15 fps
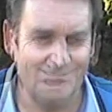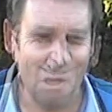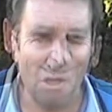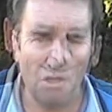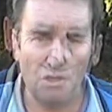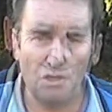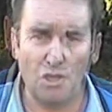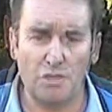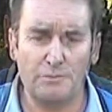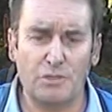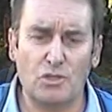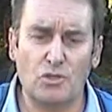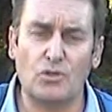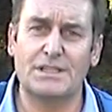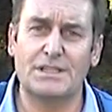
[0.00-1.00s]
You heard me
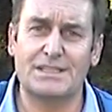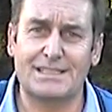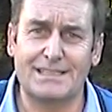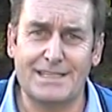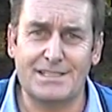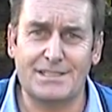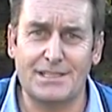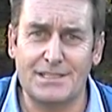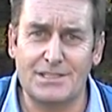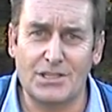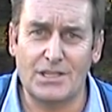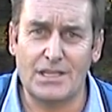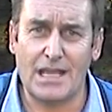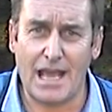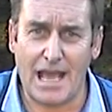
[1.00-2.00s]
call this an
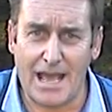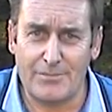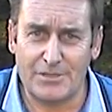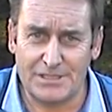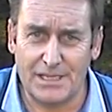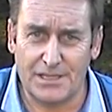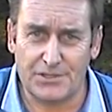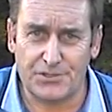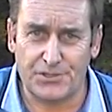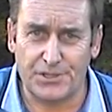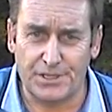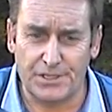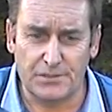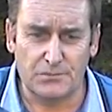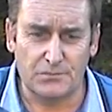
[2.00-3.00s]
STT Armortec 3.
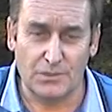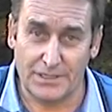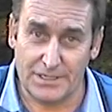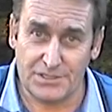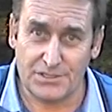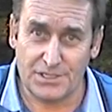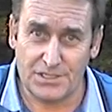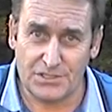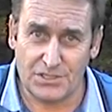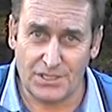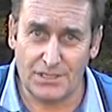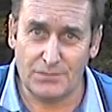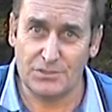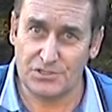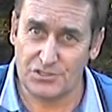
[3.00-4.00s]
Well,
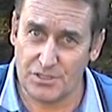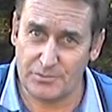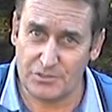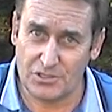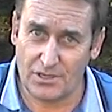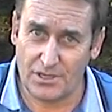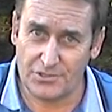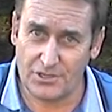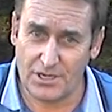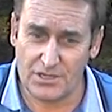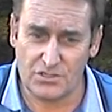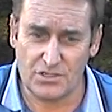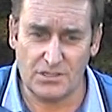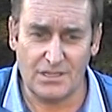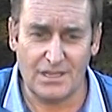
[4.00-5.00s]
STT was super tyre
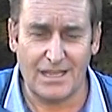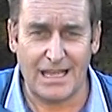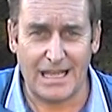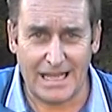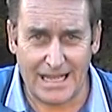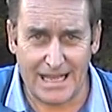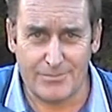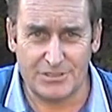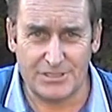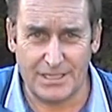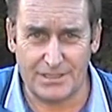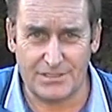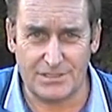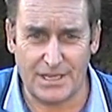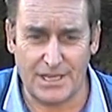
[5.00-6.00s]
traction. Armortec
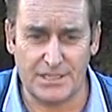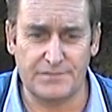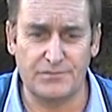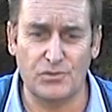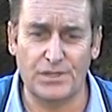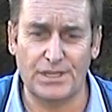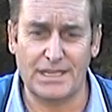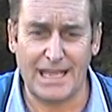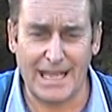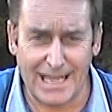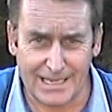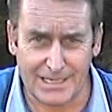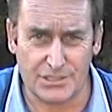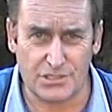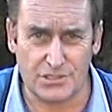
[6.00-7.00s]
stands for the
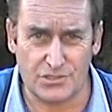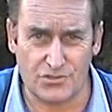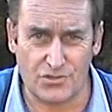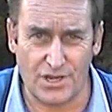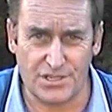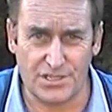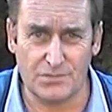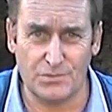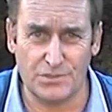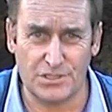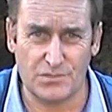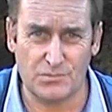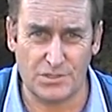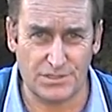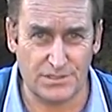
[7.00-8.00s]
carcass construction, which is
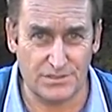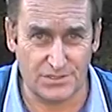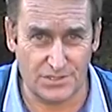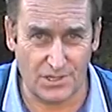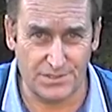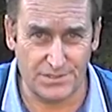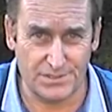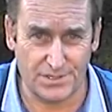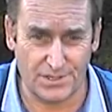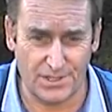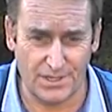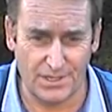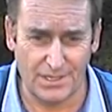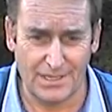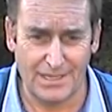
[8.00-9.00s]
what's inside the tyre,
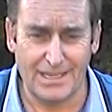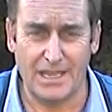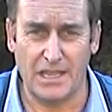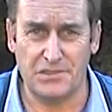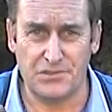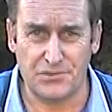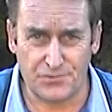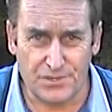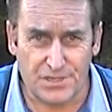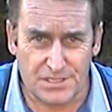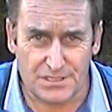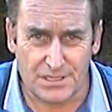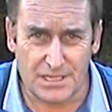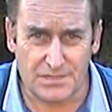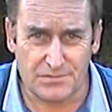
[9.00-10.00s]
and 3
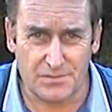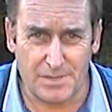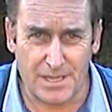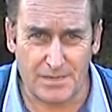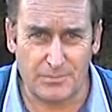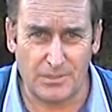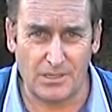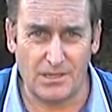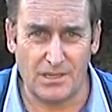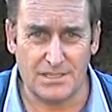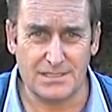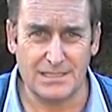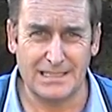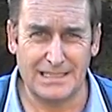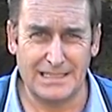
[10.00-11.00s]
stands for the amount of plies.
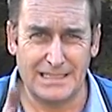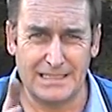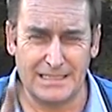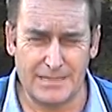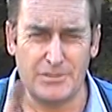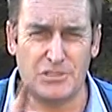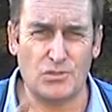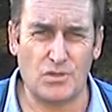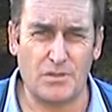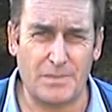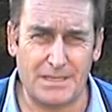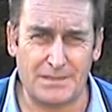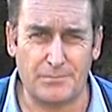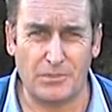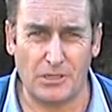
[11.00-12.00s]
Let me talk
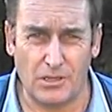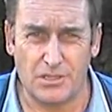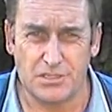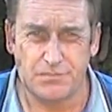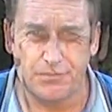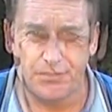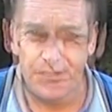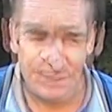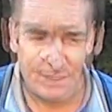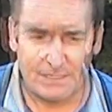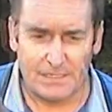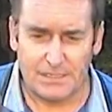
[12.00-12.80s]
about the plies first.